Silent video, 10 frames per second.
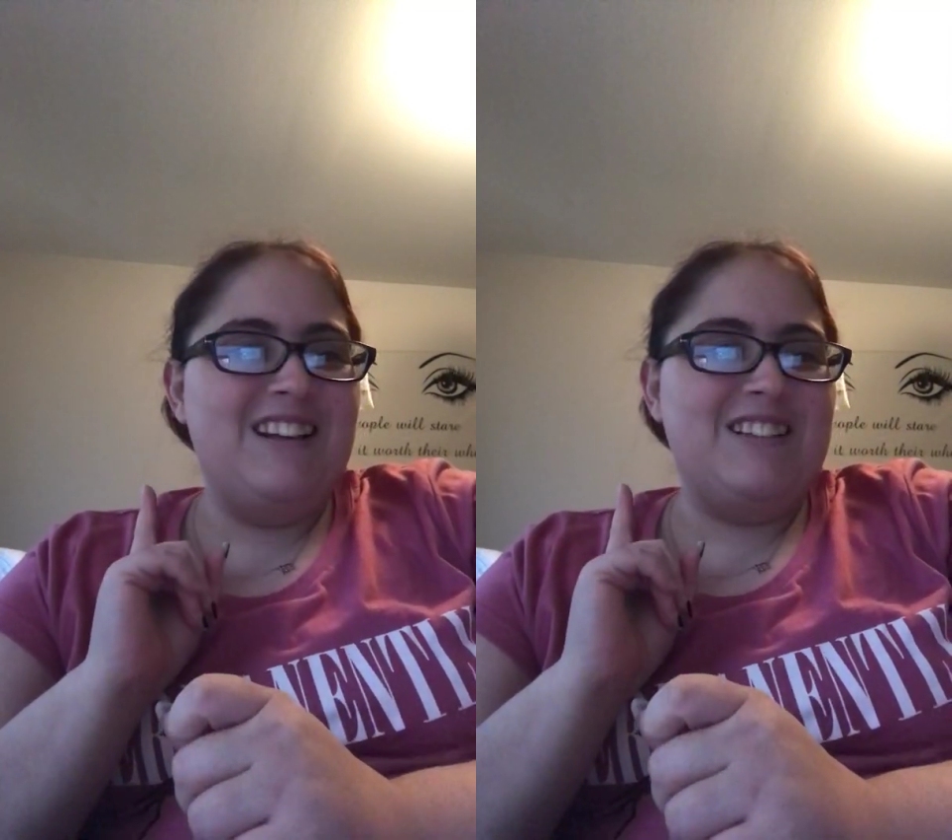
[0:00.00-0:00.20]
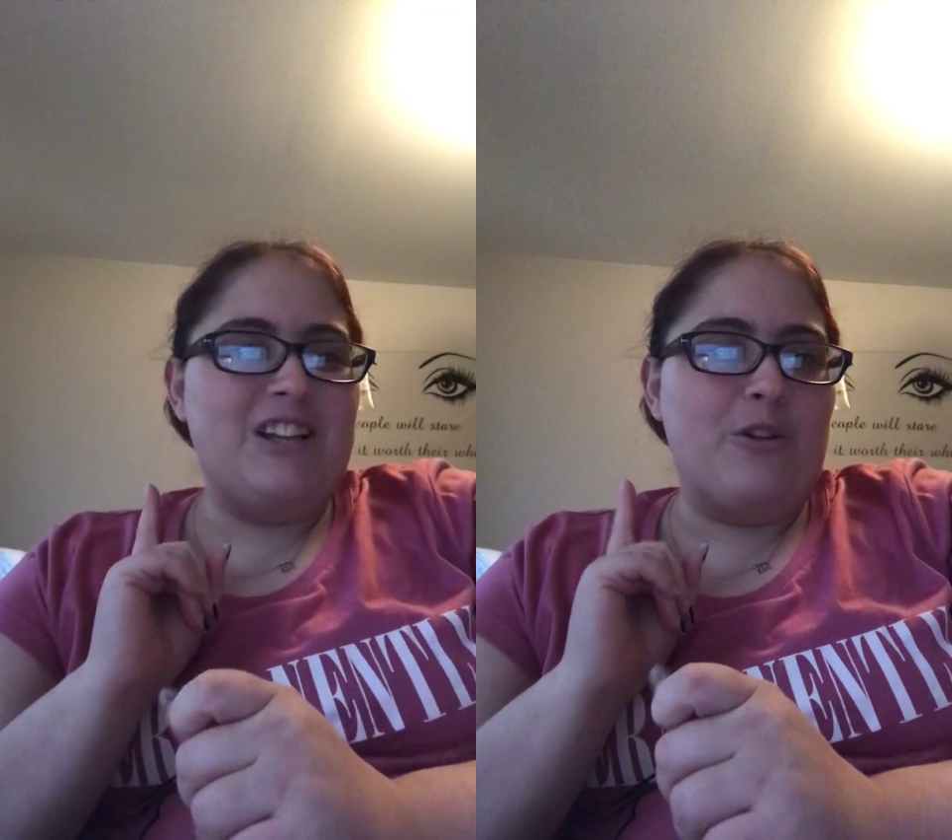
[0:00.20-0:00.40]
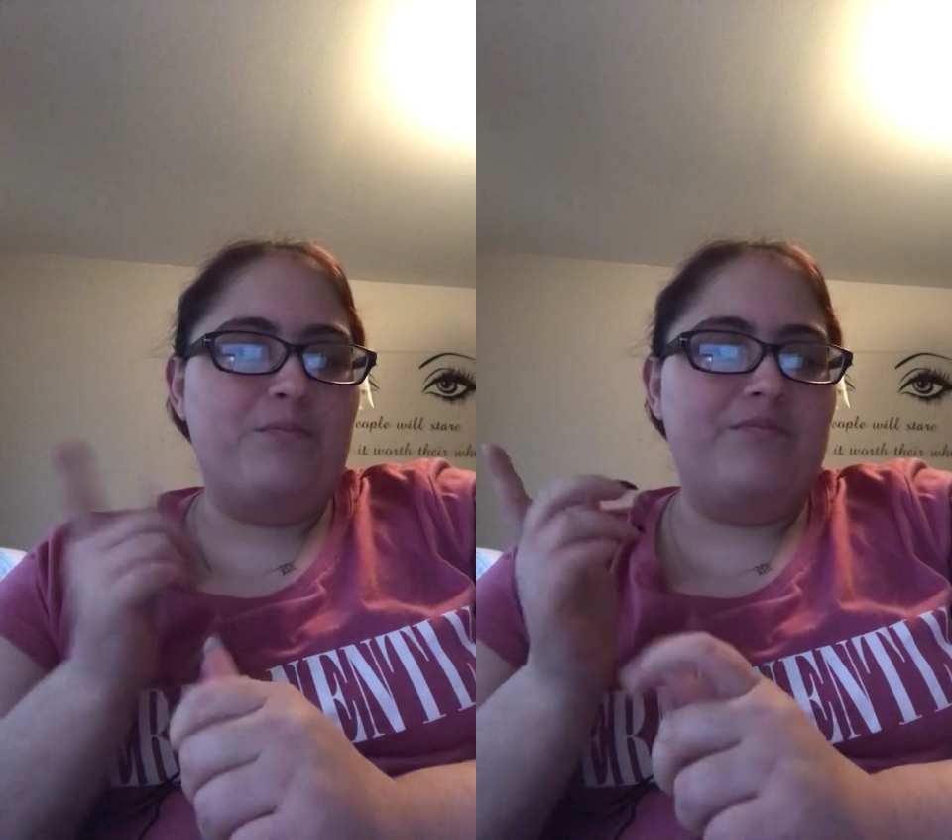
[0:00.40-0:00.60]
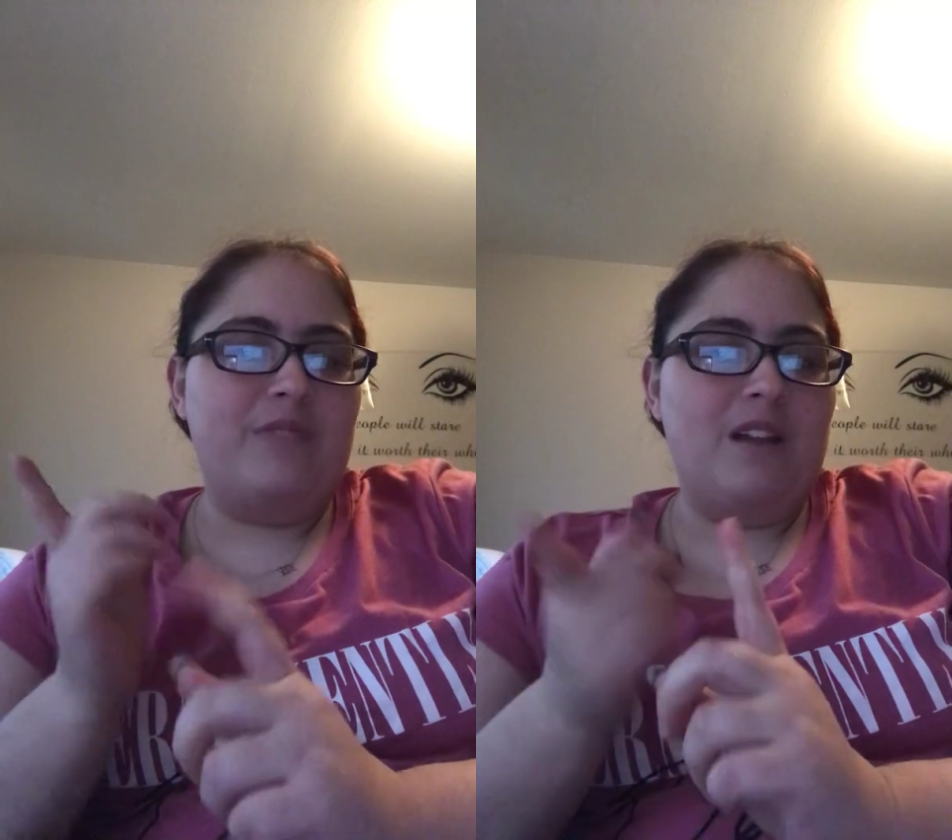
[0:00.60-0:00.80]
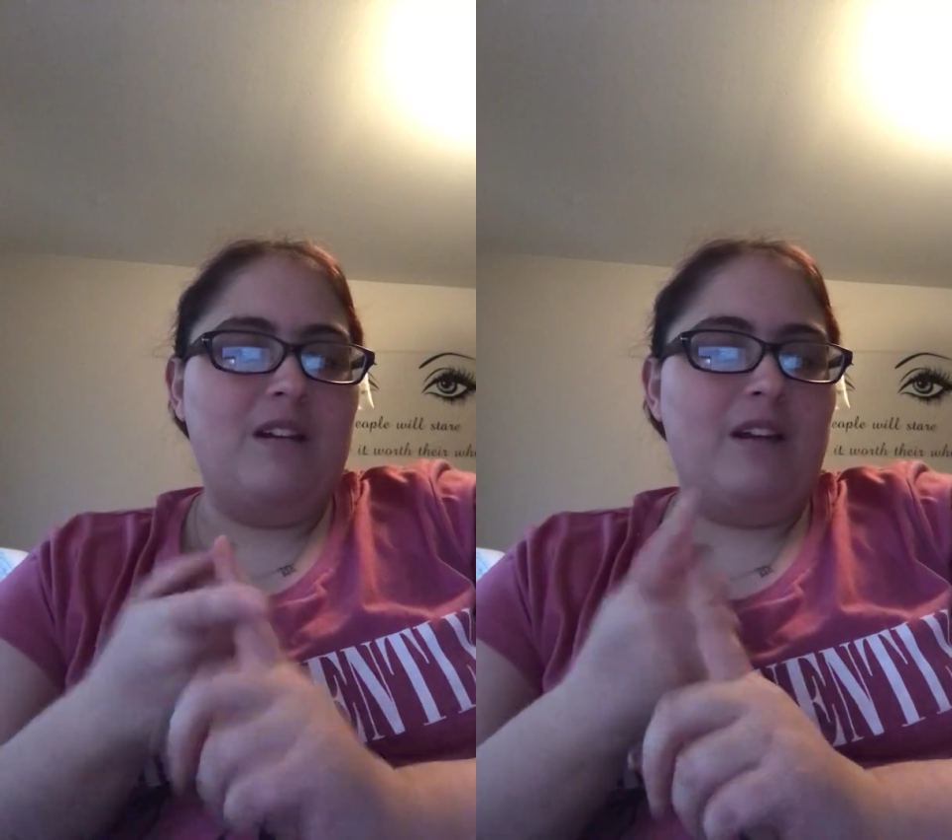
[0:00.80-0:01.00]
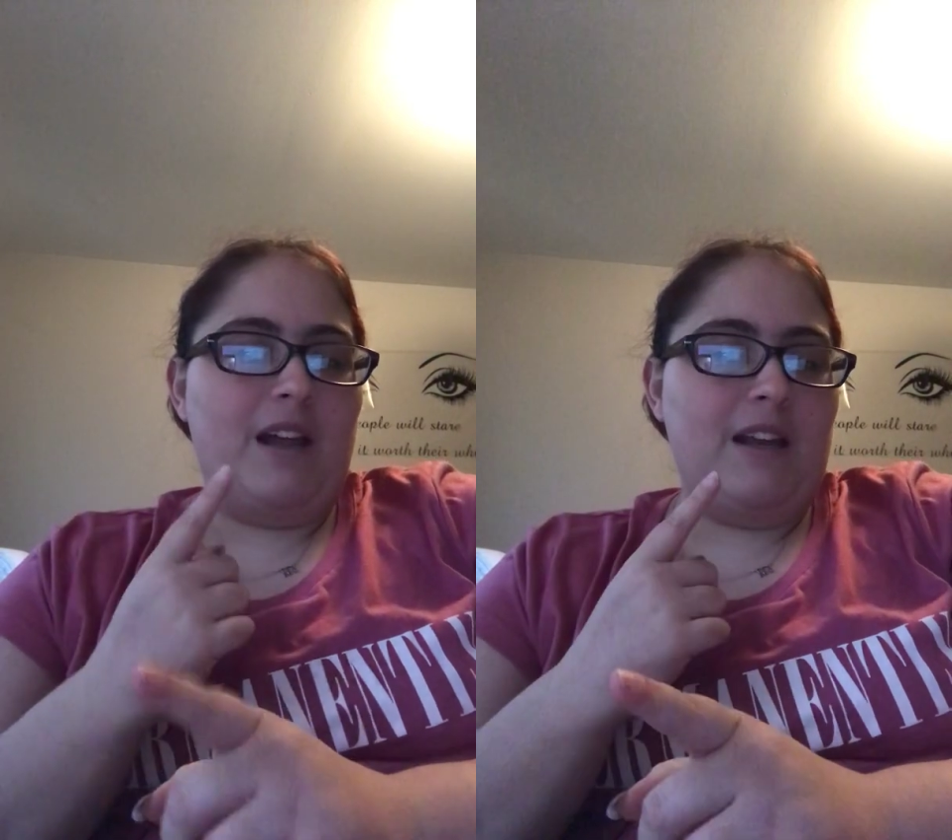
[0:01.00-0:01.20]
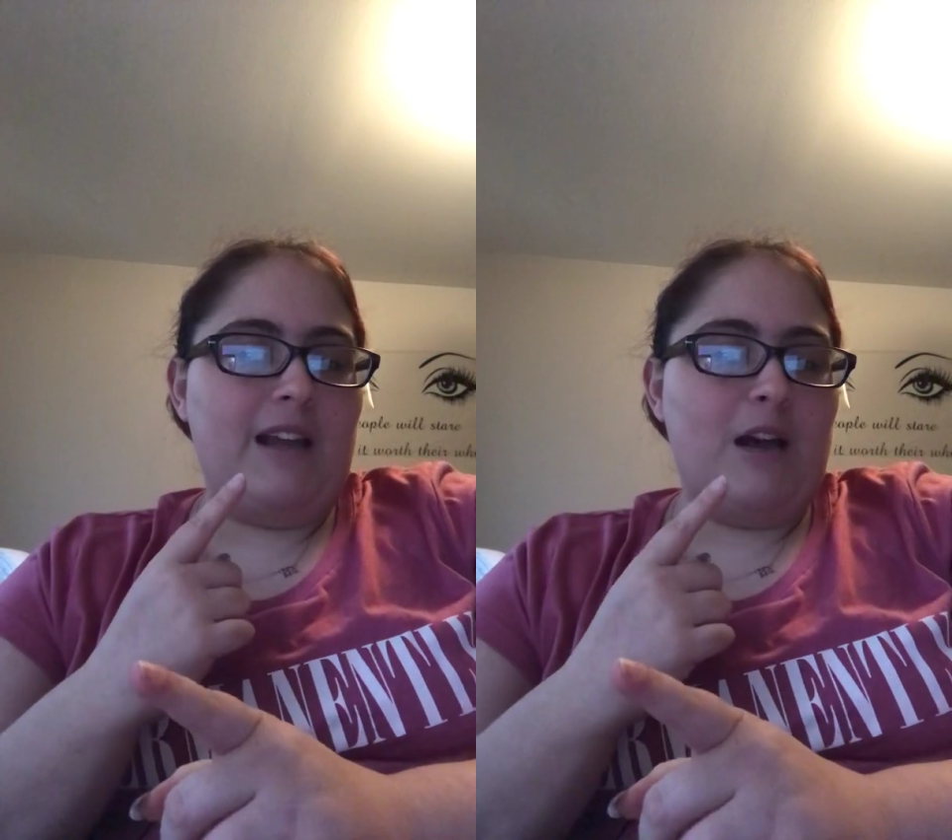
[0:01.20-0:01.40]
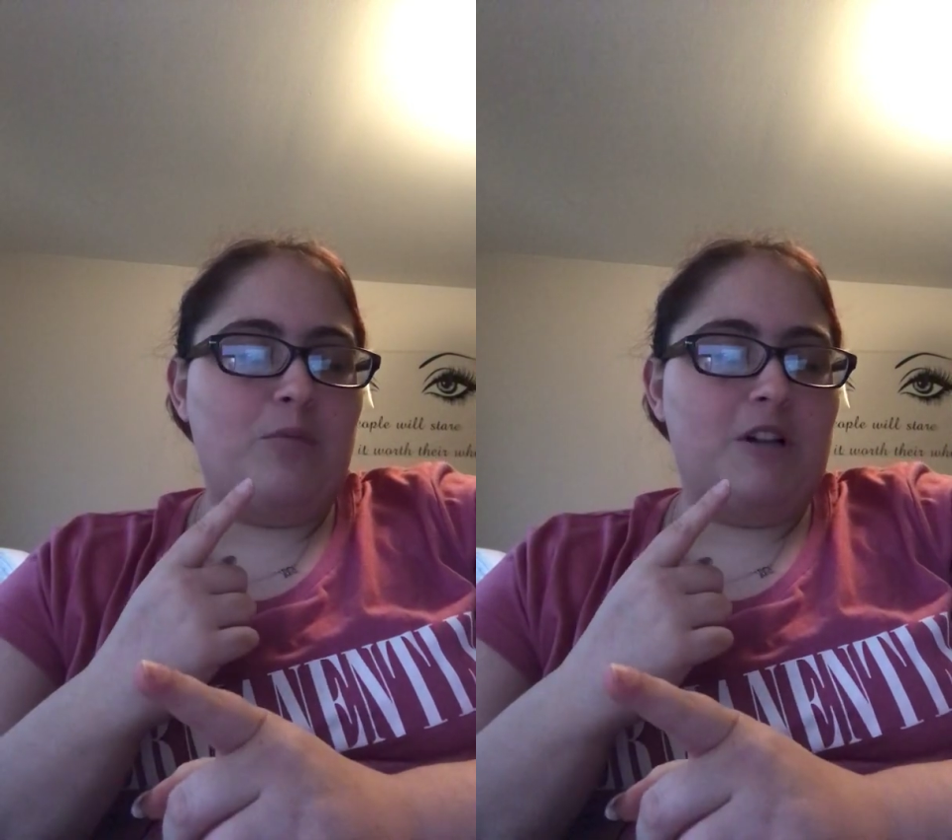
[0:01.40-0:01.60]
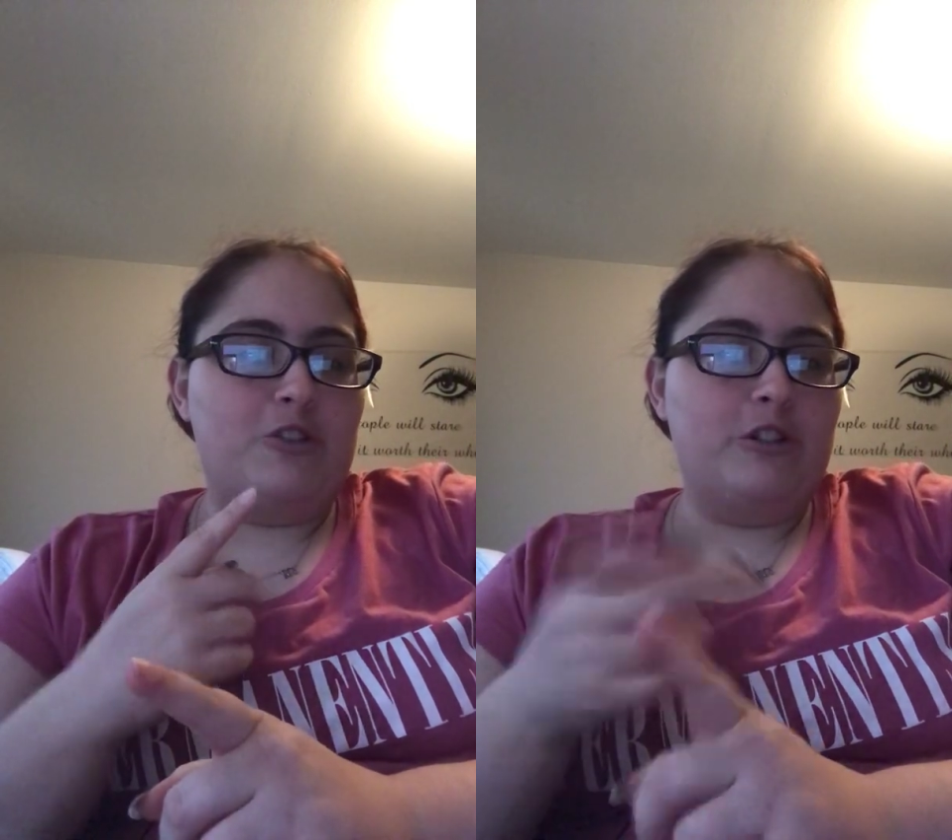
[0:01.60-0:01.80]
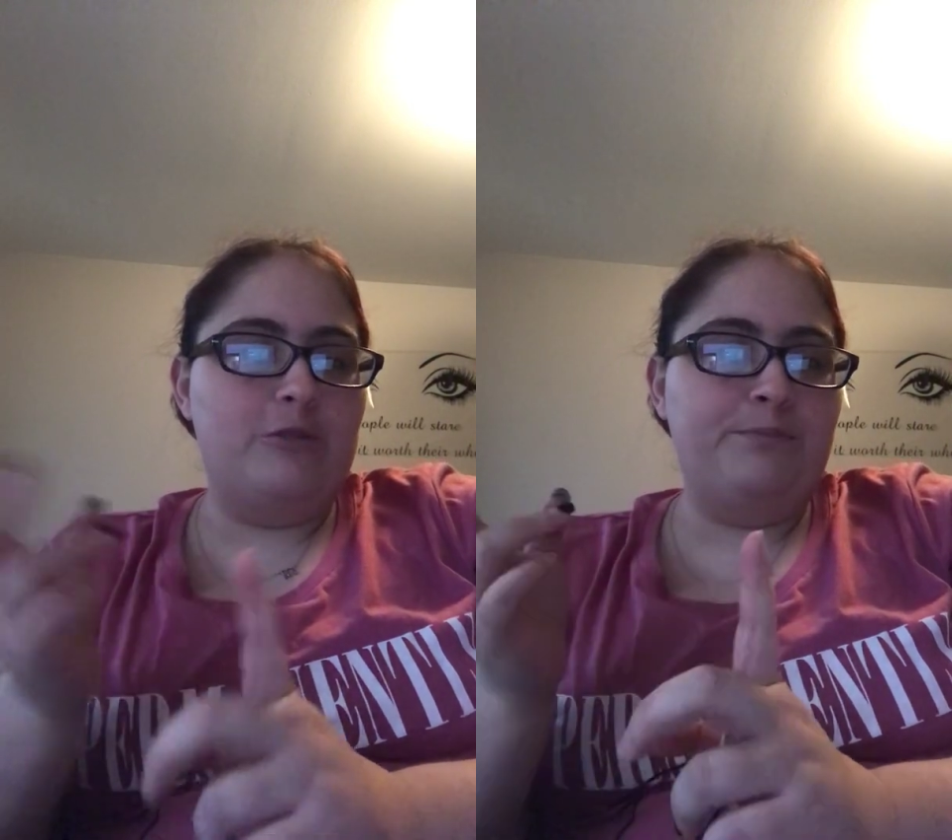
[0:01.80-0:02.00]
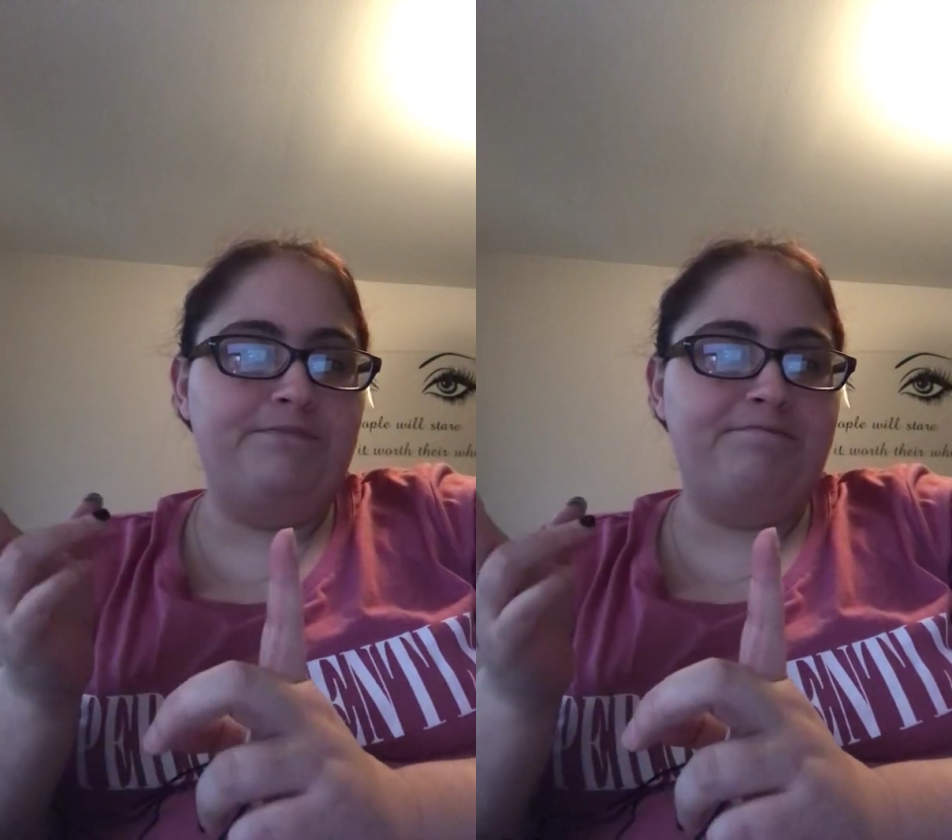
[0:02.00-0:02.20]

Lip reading: So, handicap restroom.